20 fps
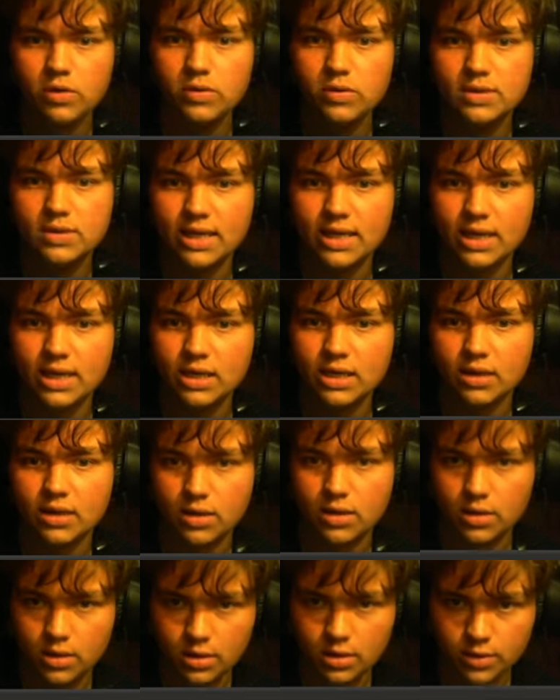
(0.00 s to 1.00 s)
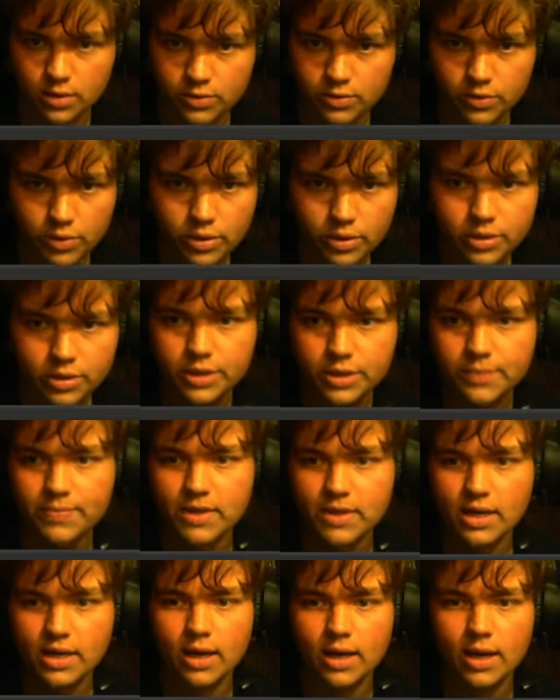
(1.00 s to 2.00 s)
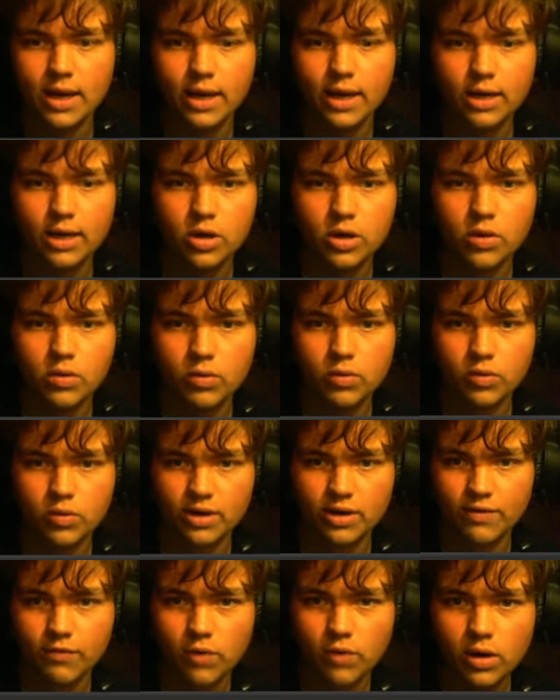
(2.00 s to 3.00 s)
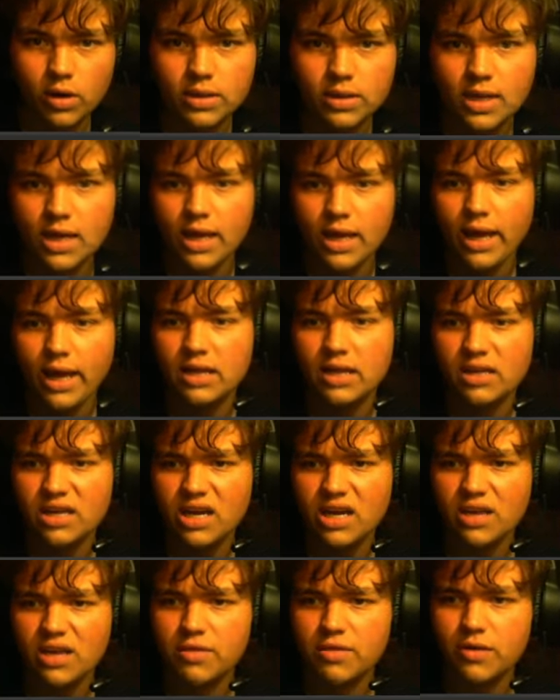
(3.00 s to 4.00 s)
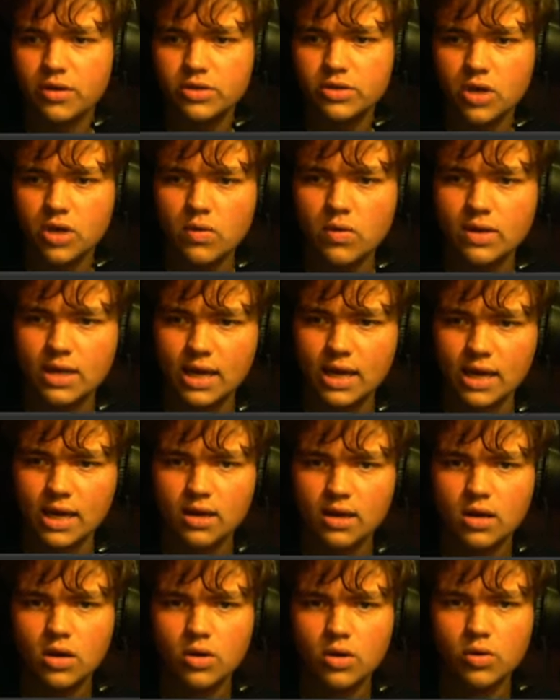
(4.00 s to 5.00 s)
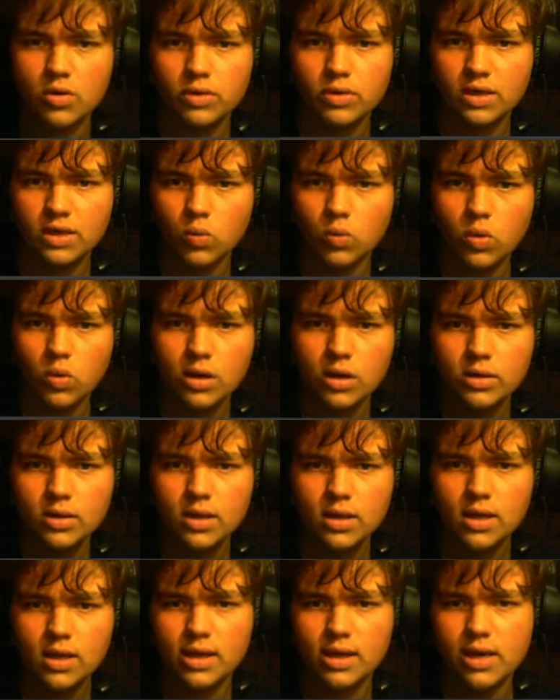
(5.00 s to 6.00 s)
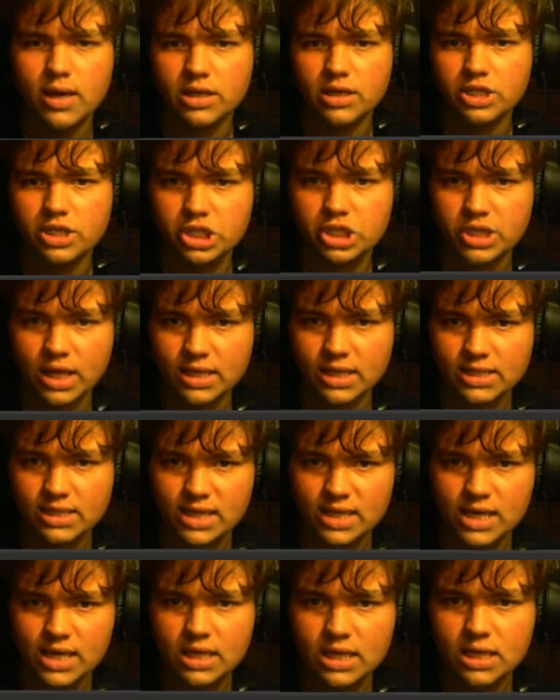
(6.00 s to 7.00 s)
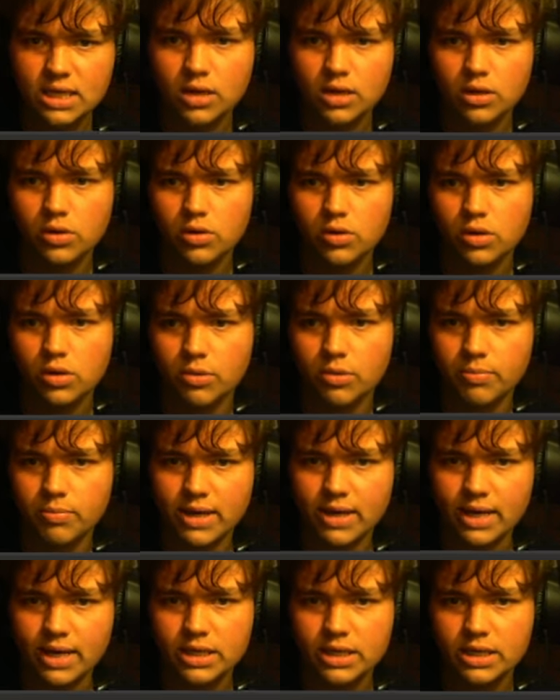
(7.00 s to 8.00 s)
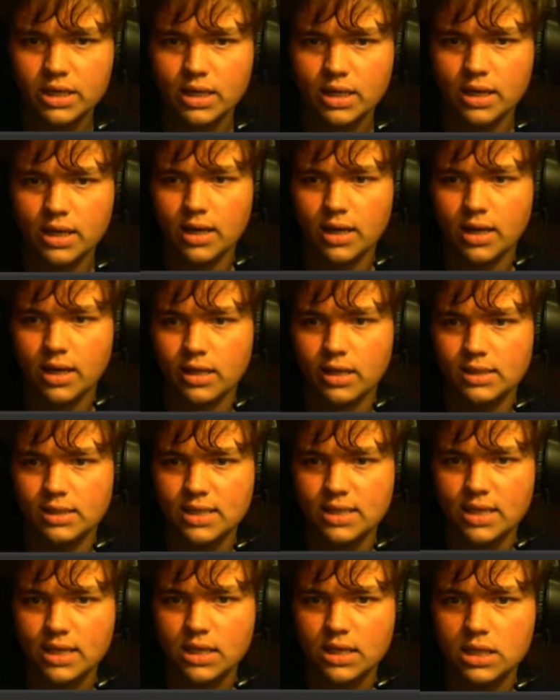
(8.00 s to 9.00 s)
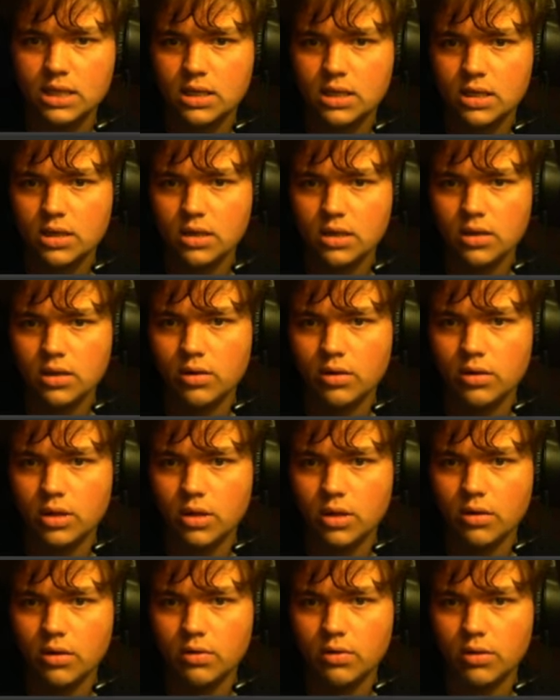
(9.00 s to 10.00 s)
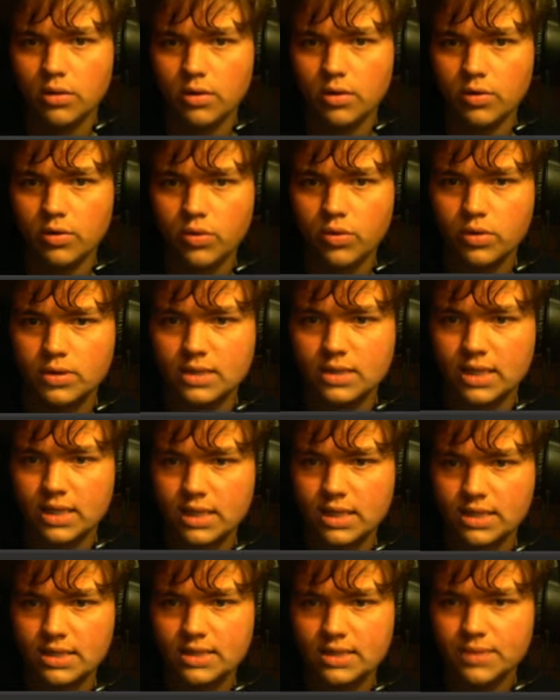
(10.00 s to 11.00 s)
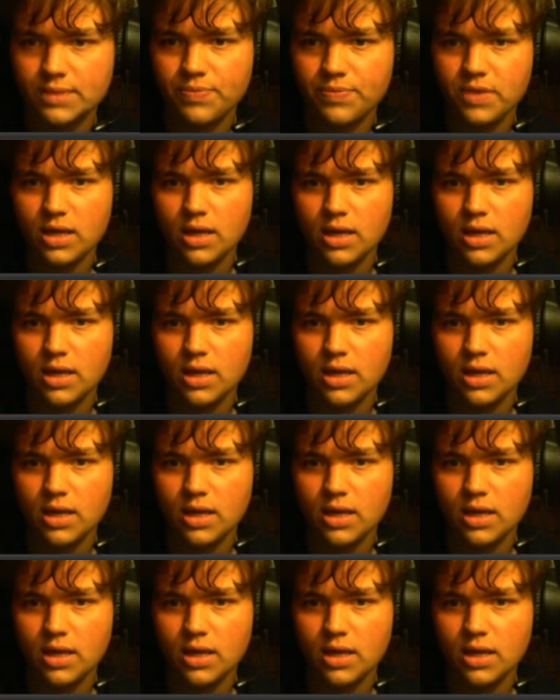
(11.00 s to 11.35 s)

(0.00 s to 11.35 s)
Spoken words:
You take the rook, I go rook f1, and here I thought, okay, rook e1, and I take, you go back, I take, rook takes,